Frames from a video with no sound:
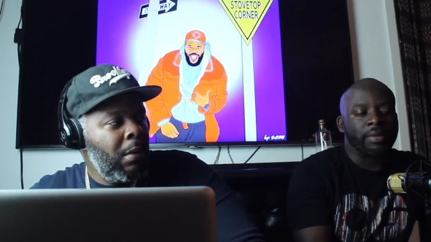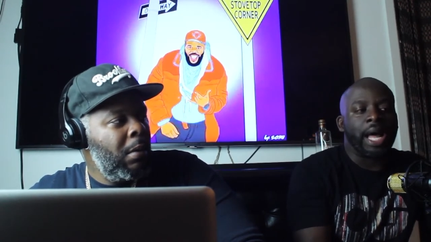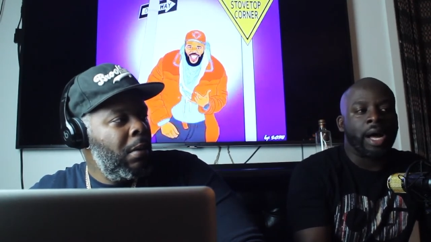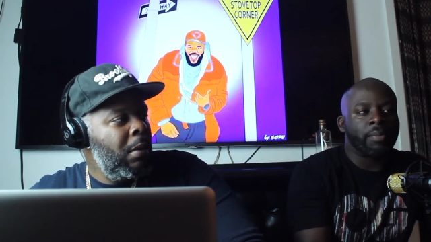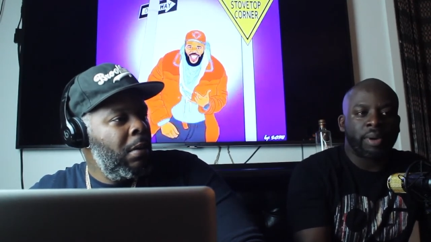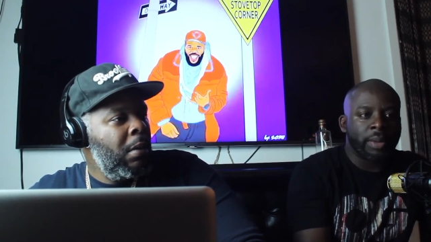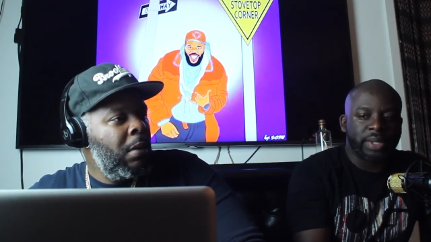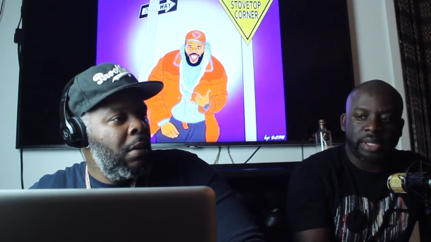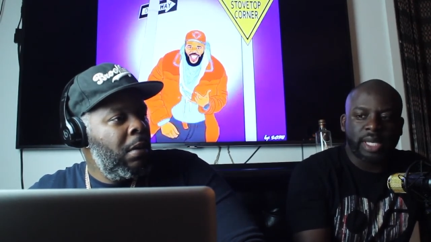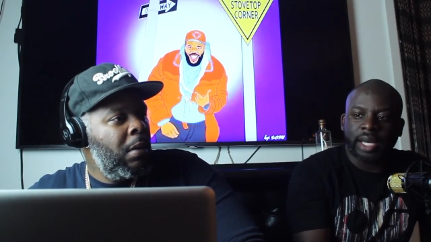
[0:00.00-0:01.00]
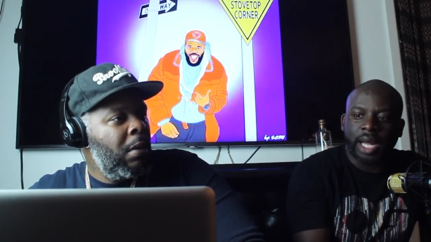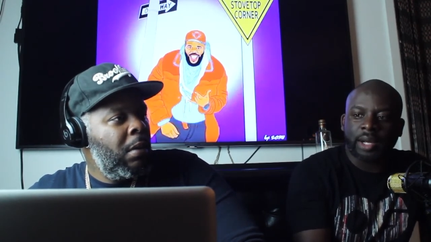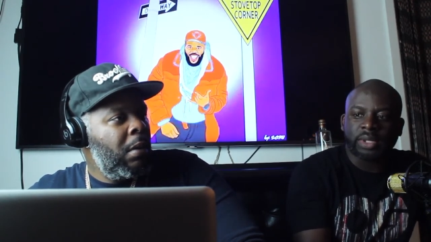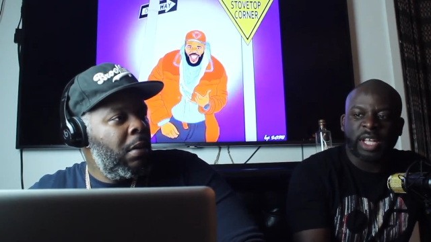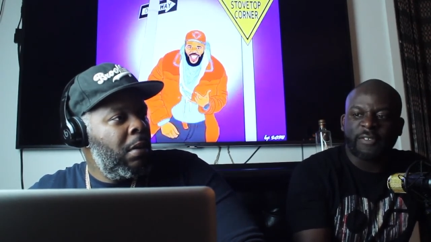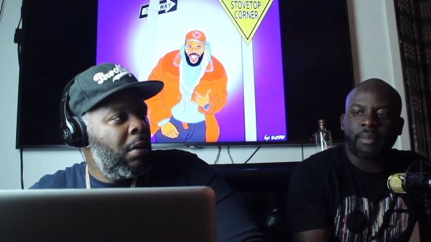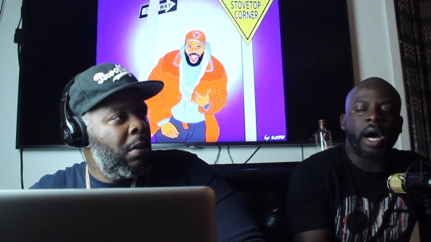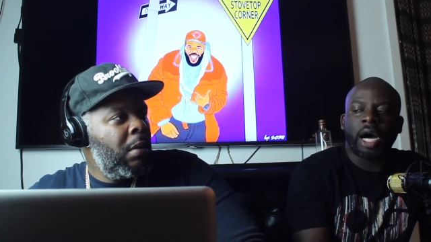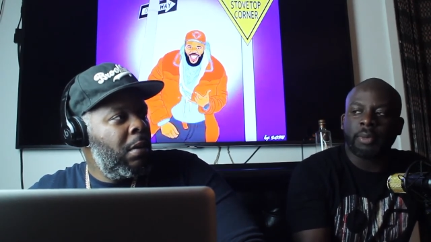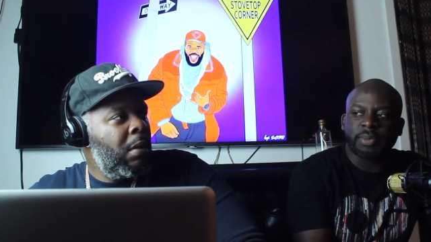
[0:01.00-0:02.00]
Speaker 1: I'll probably tear down Steph's
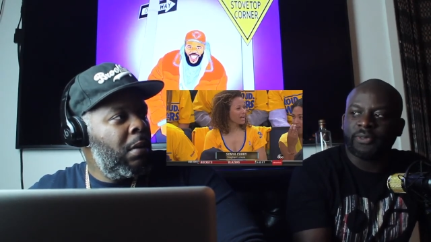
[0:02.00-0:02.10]
mom.